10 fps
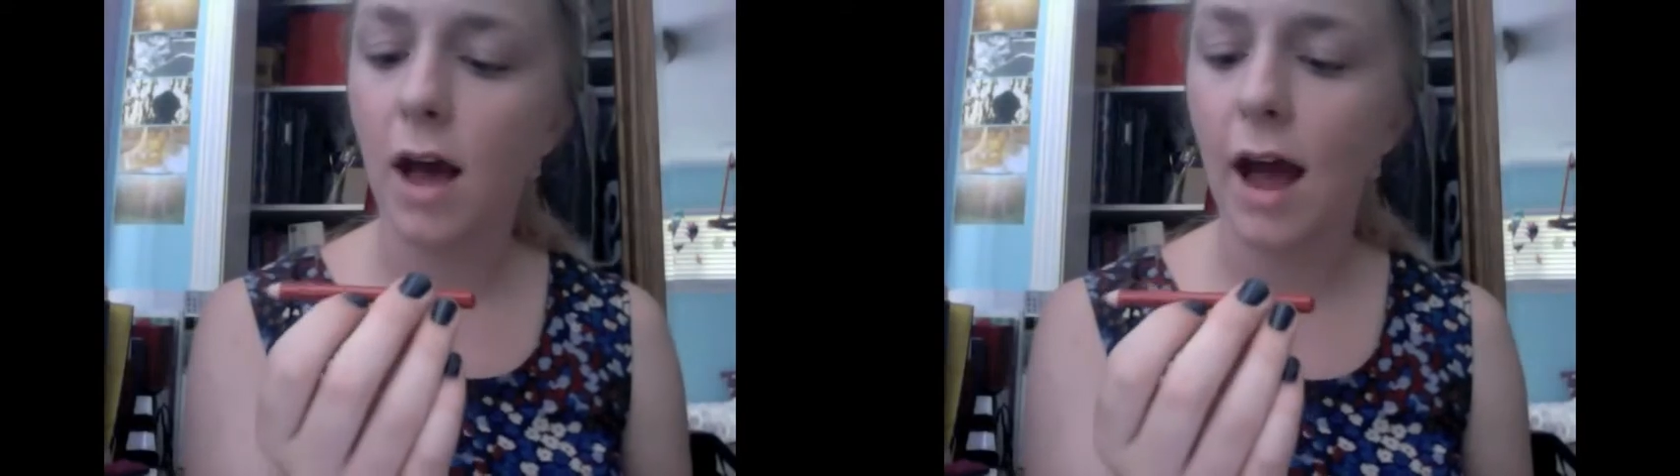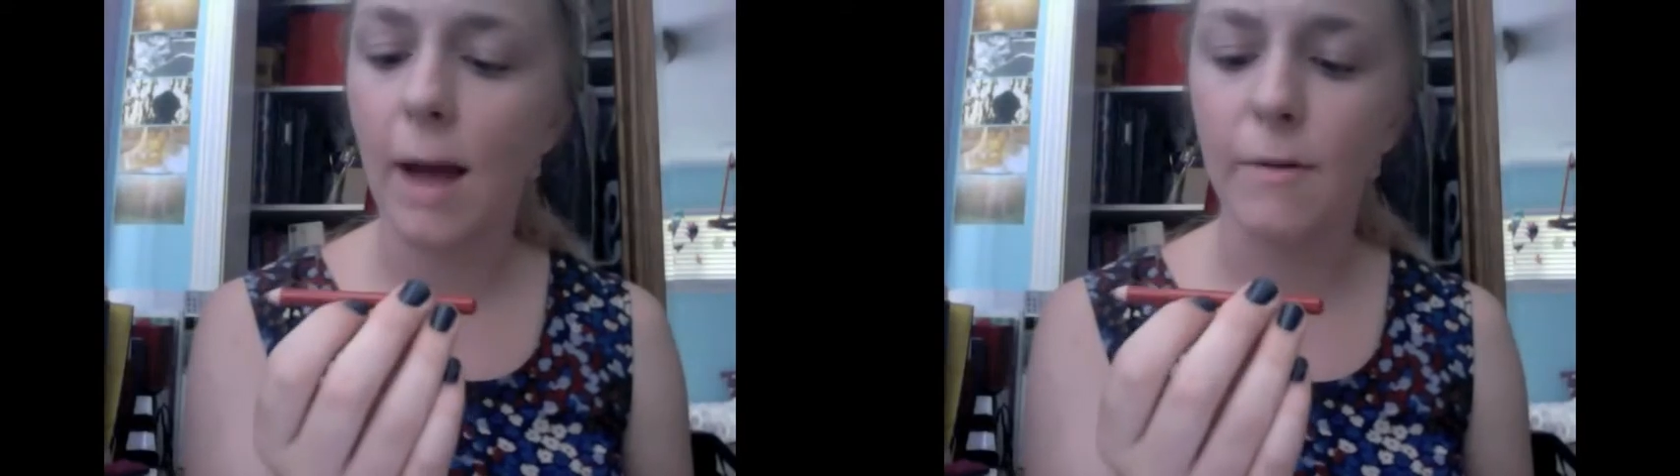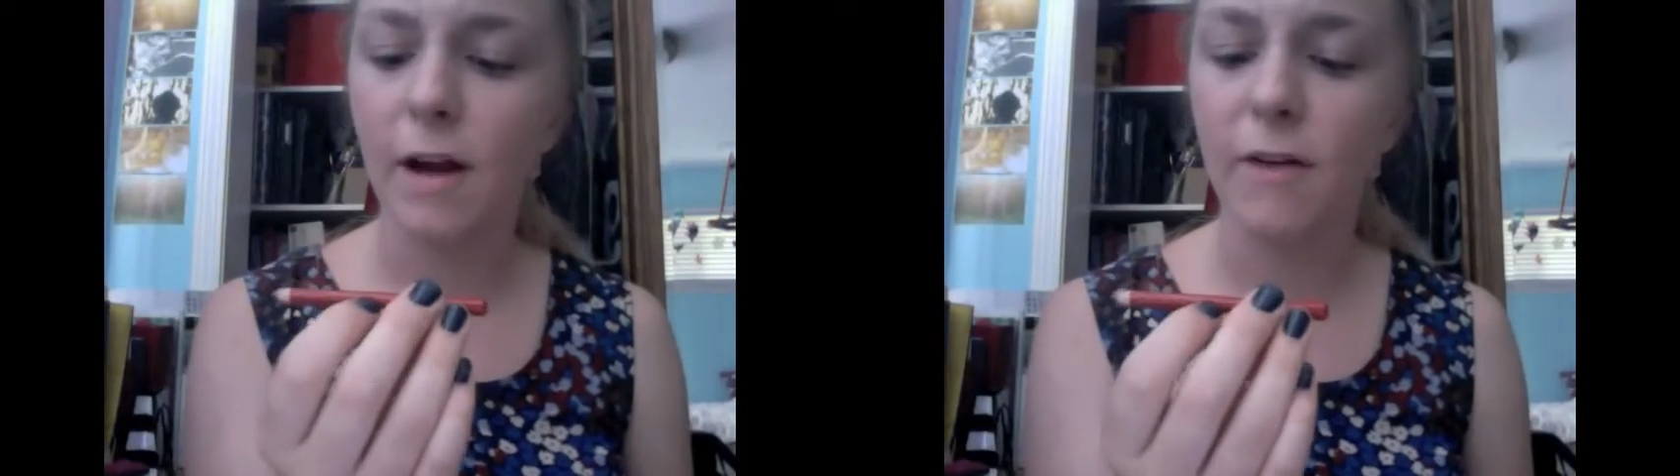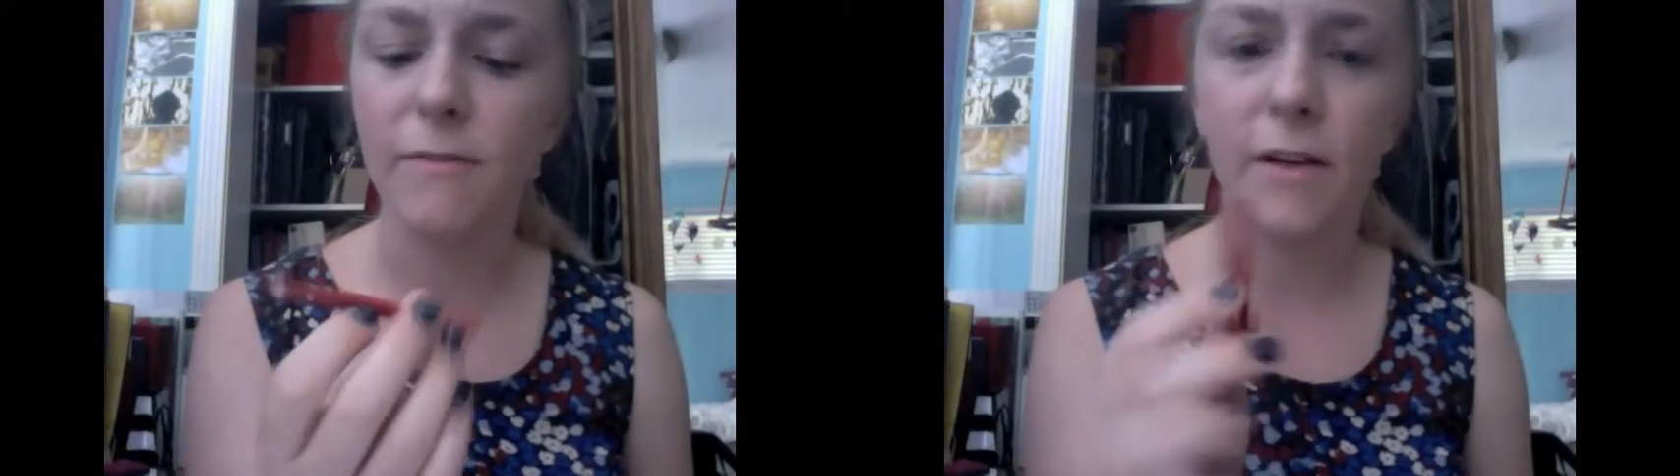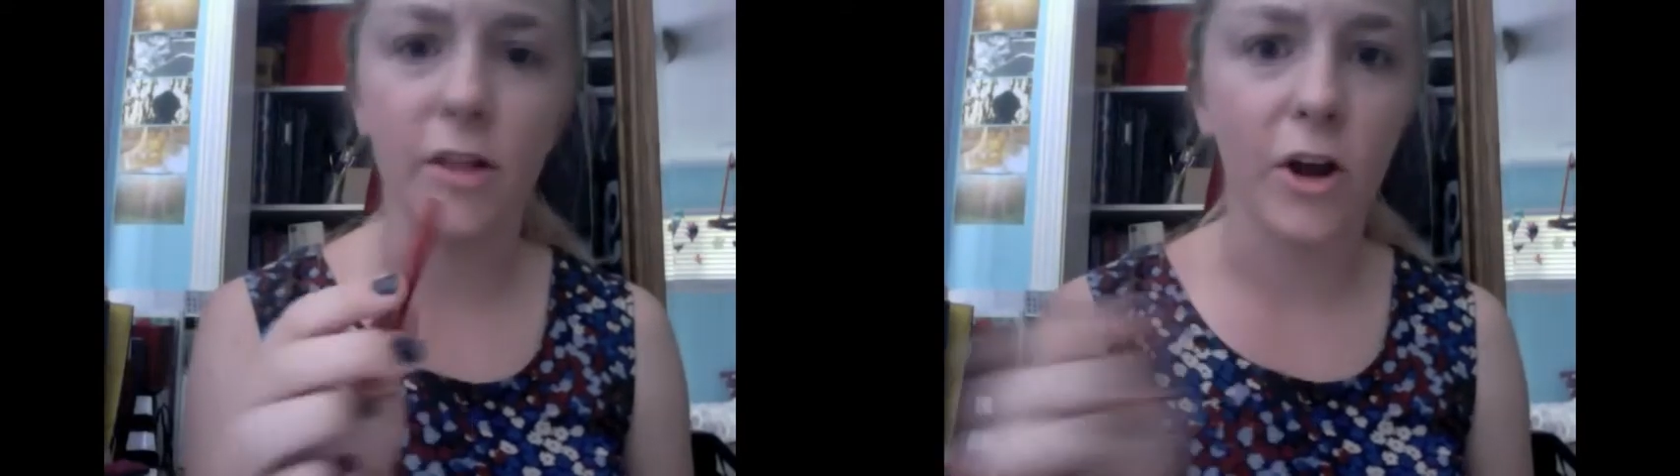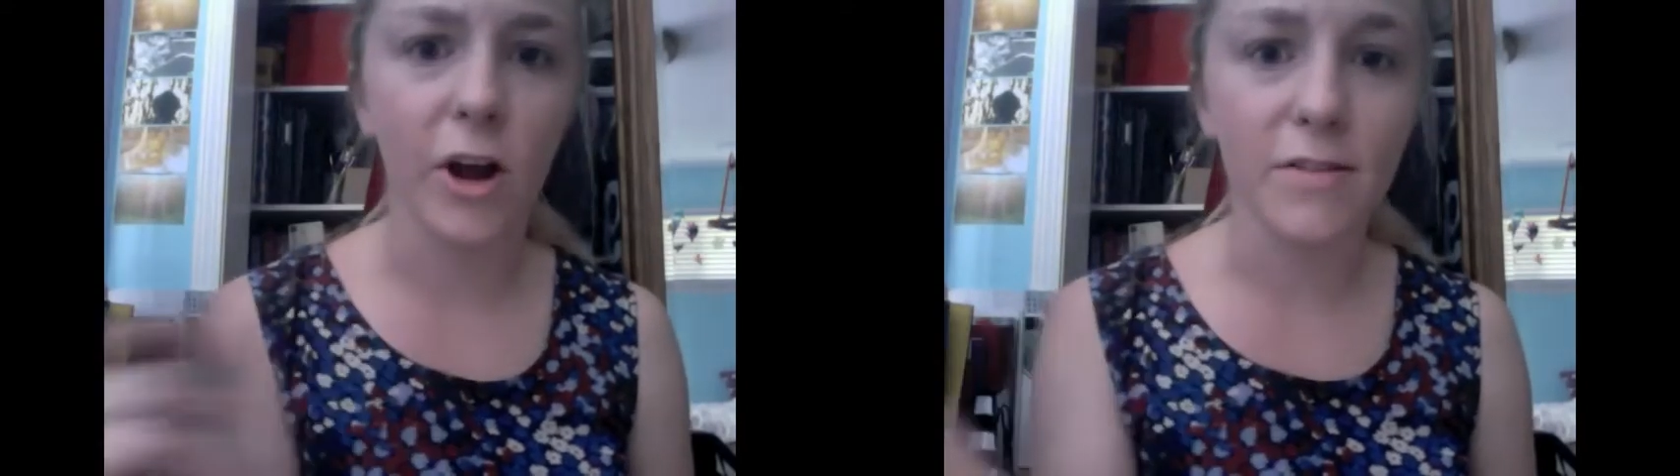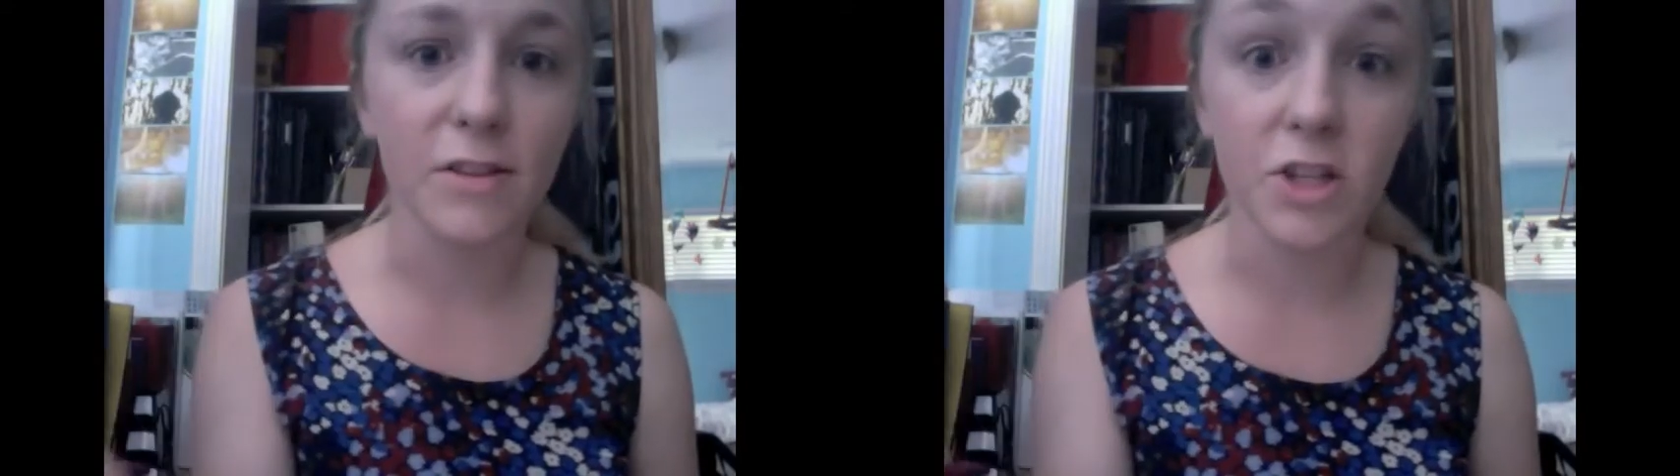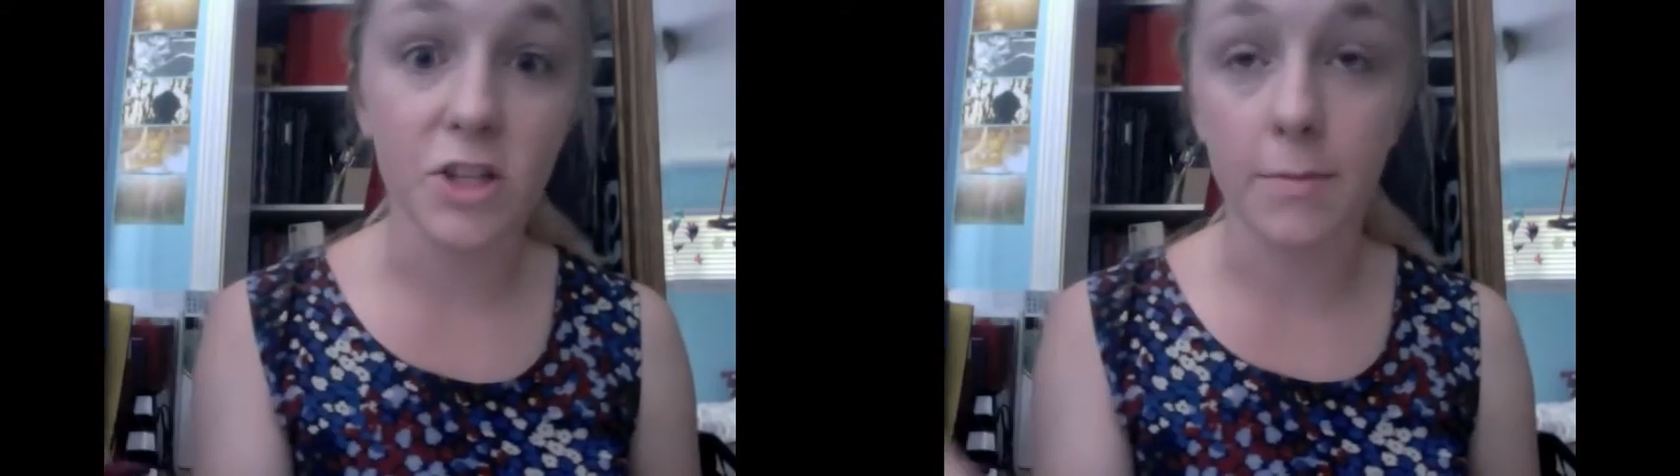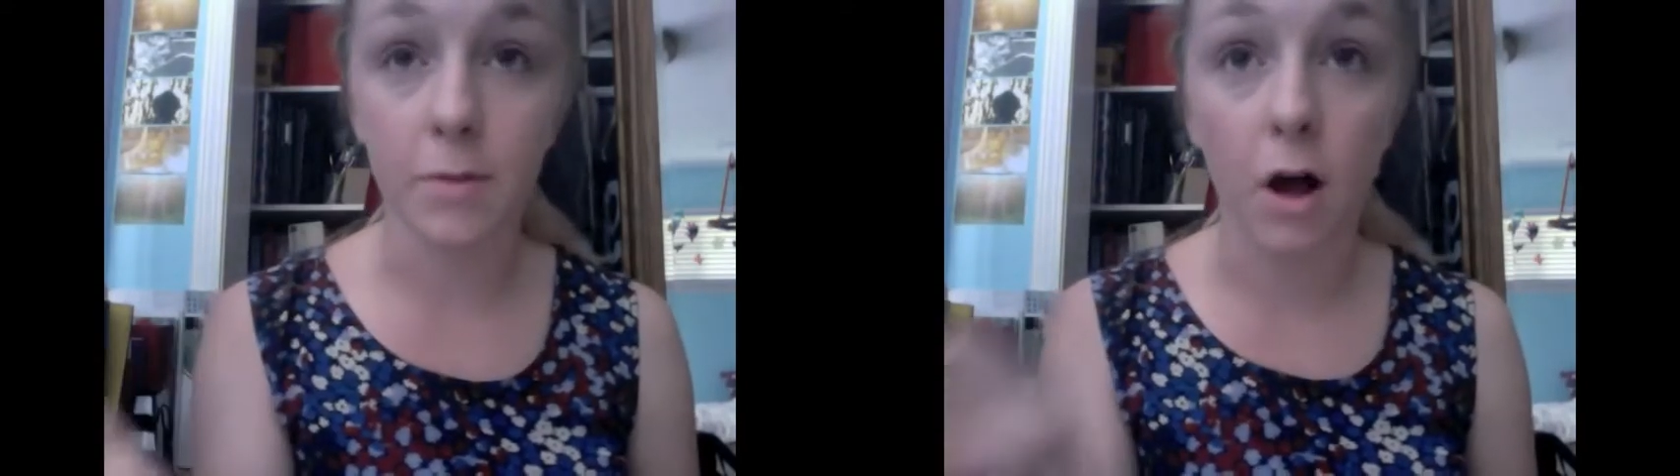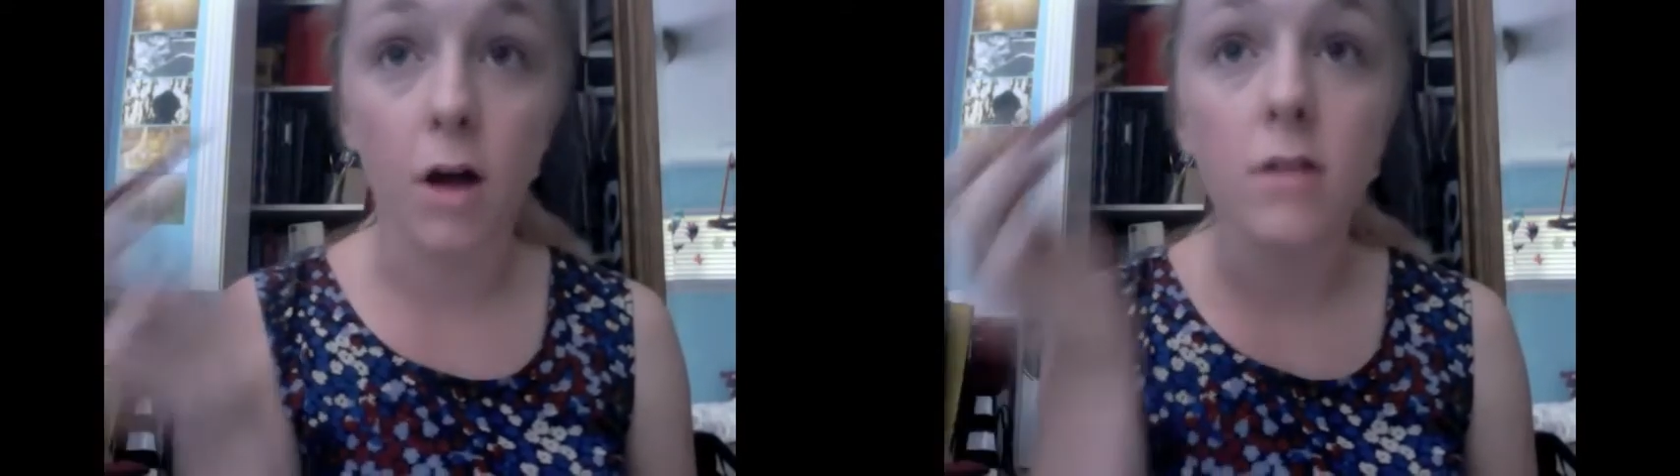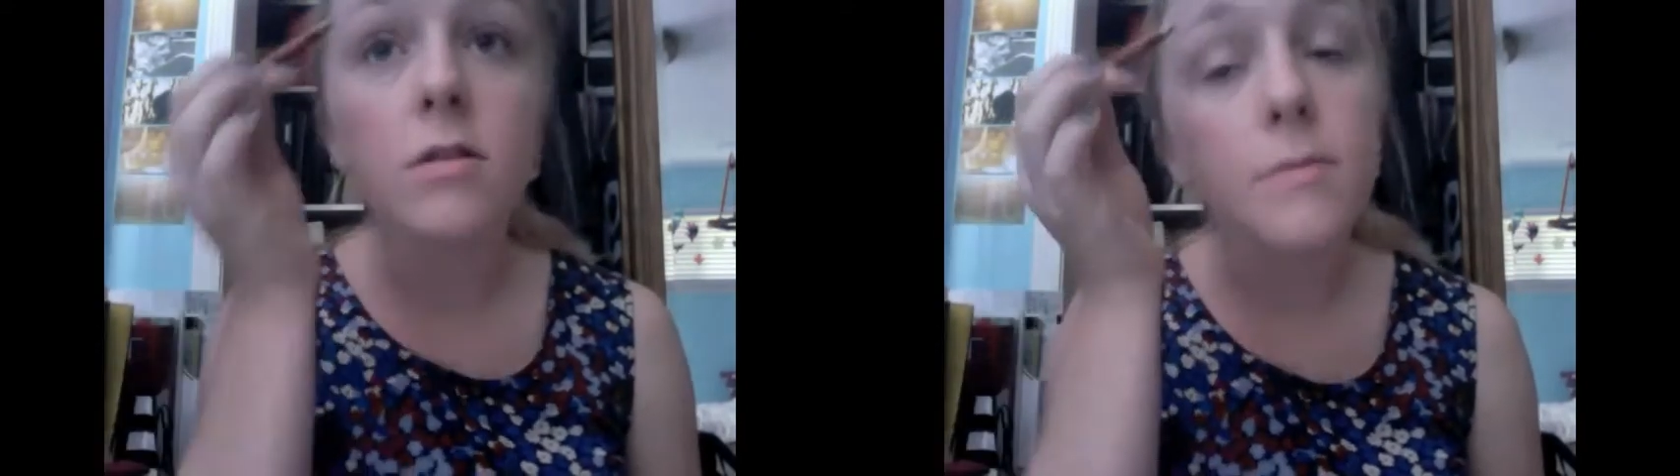eyebrow filler in the shade Blonde.